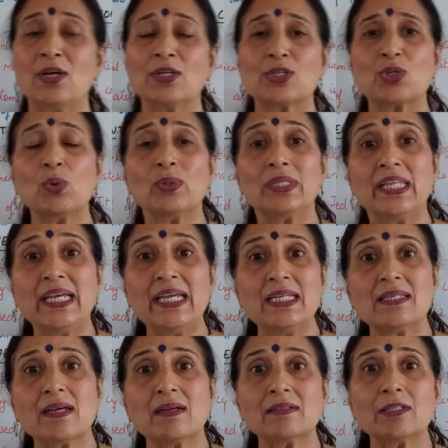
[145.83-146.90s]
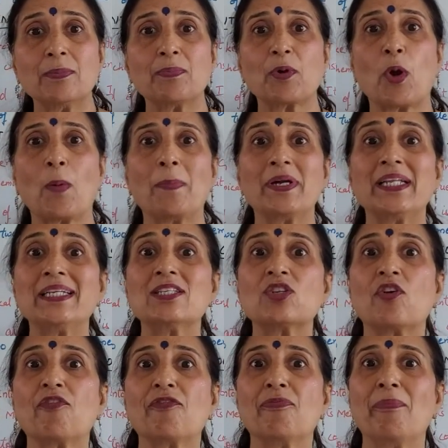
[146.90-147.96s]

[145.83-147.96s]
So these are the properties of